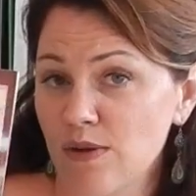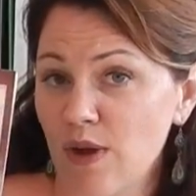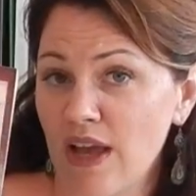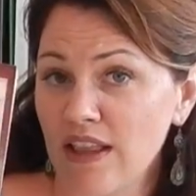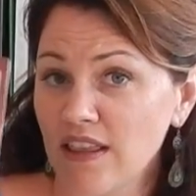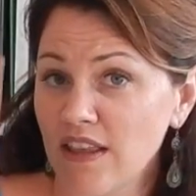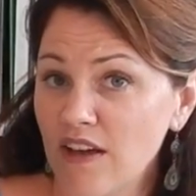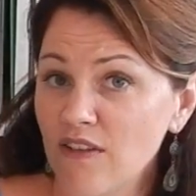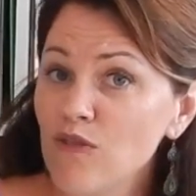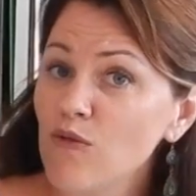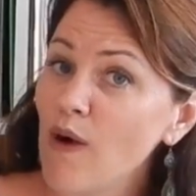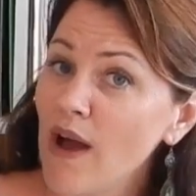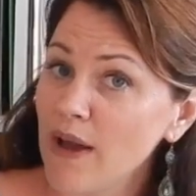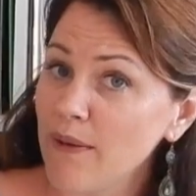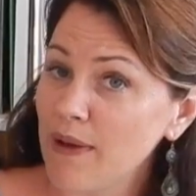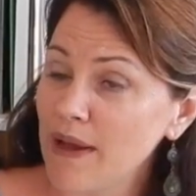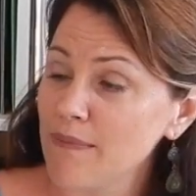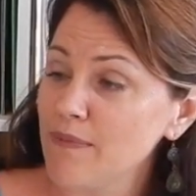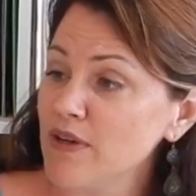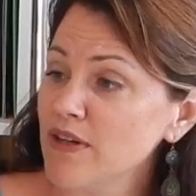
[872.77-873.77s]
I love
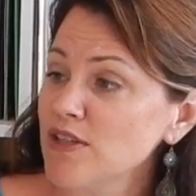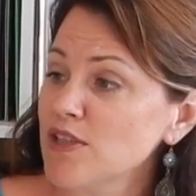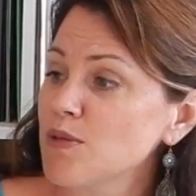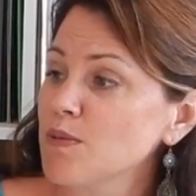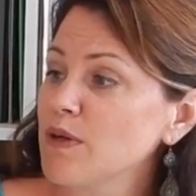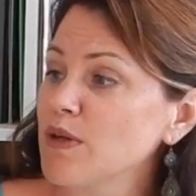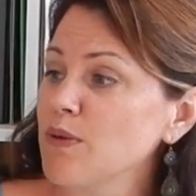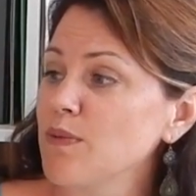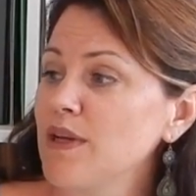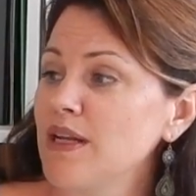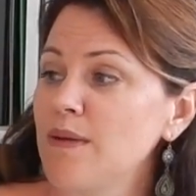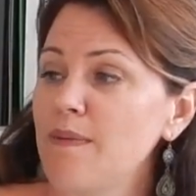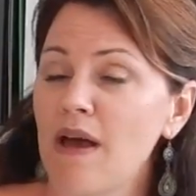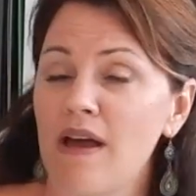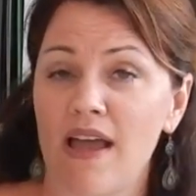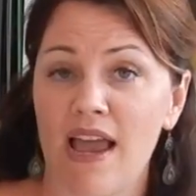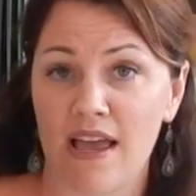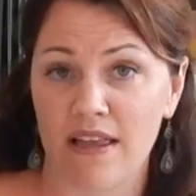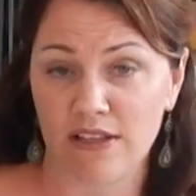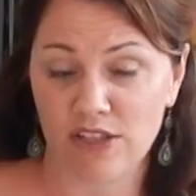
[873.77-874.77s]
YWAM books, so we're going to read
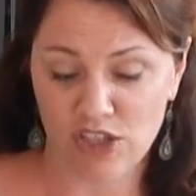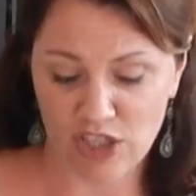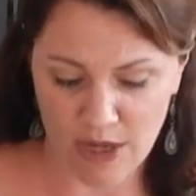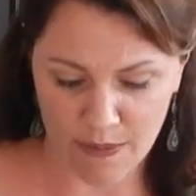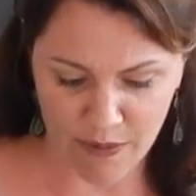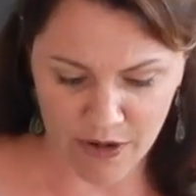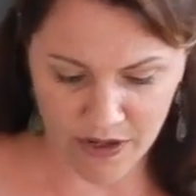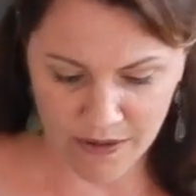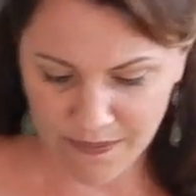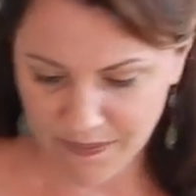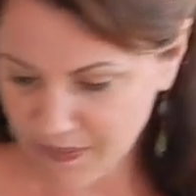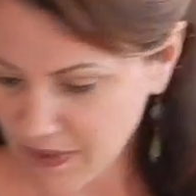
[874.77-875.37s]
about Alan Shepard.